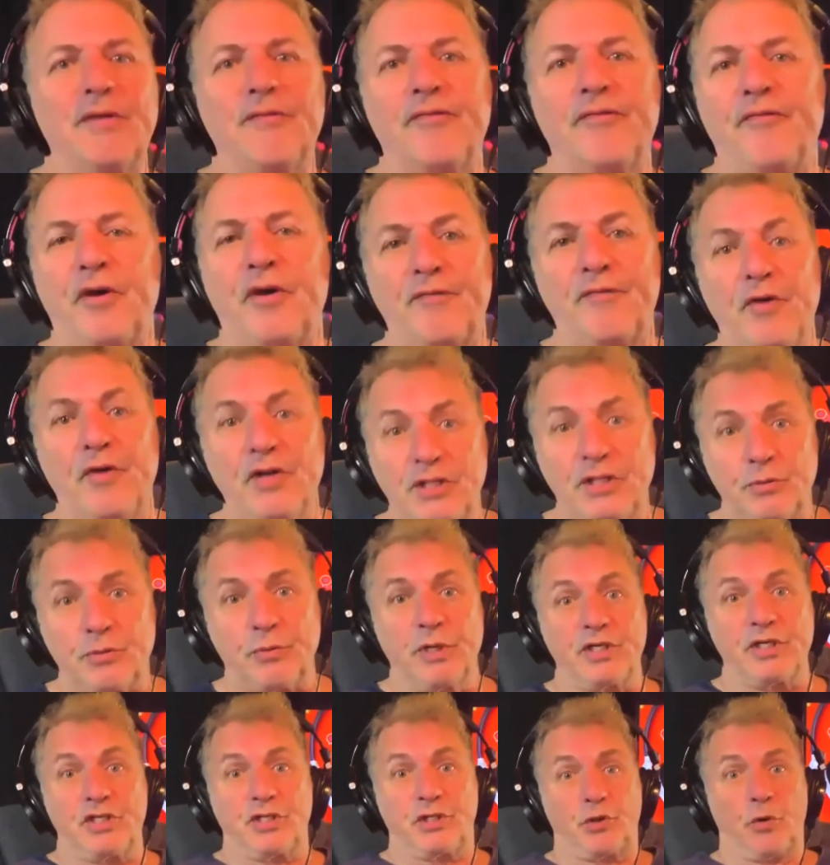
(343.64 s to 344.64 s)
fo- foot
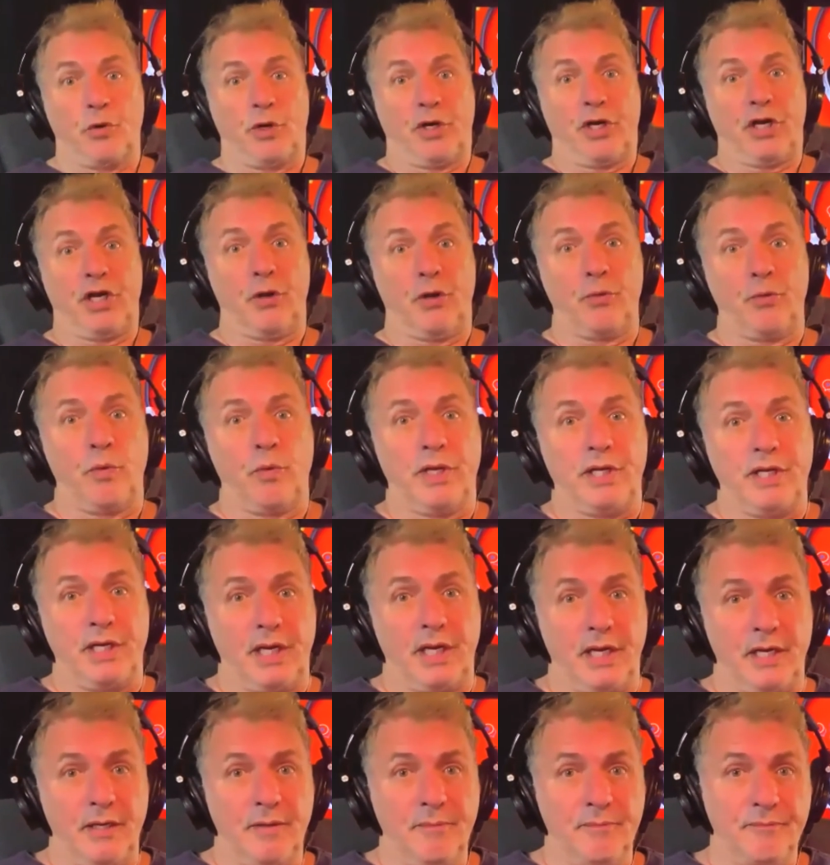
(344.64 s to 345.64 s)
switch shorted out one
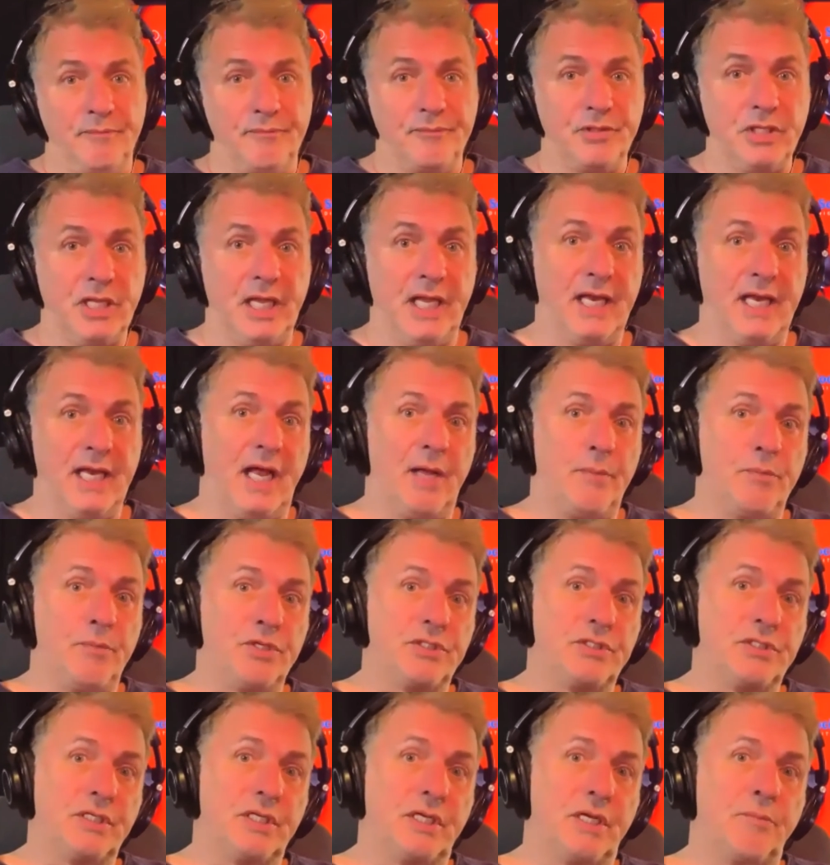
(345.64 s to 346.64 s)
day. And I
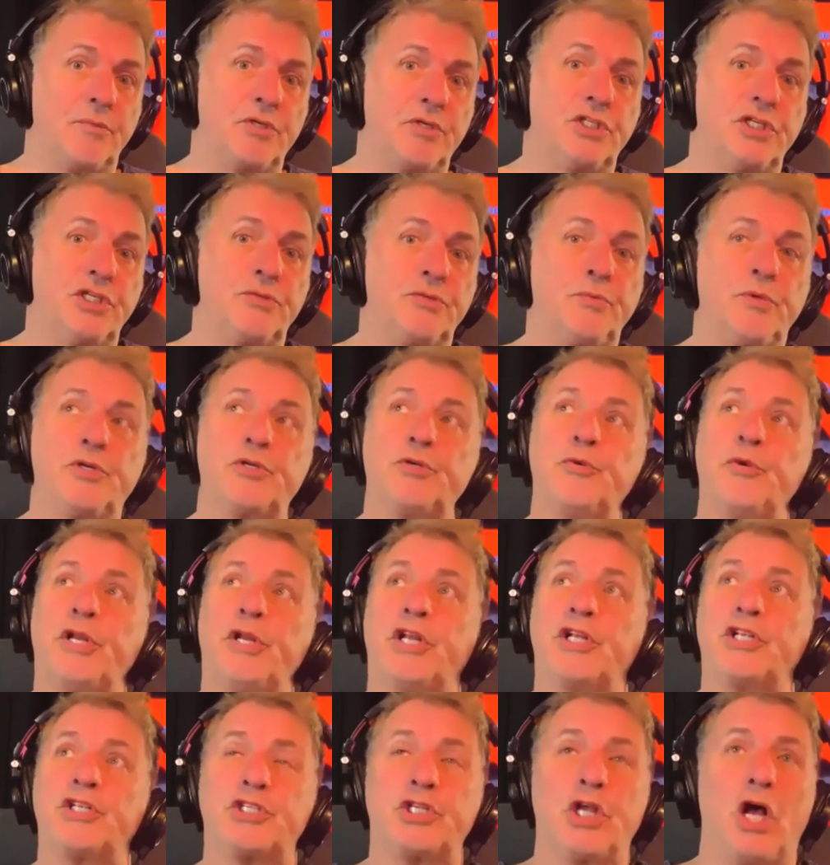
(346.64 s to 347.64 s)
was, uh, it was just, we were doing
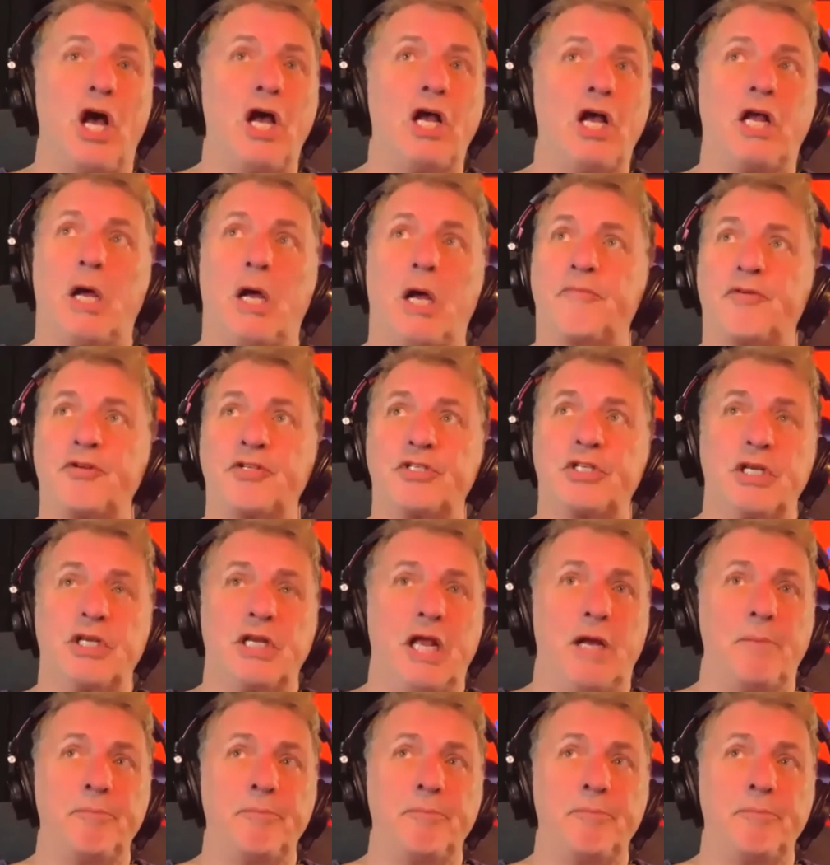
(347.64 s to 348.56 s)
a sock hop for some young,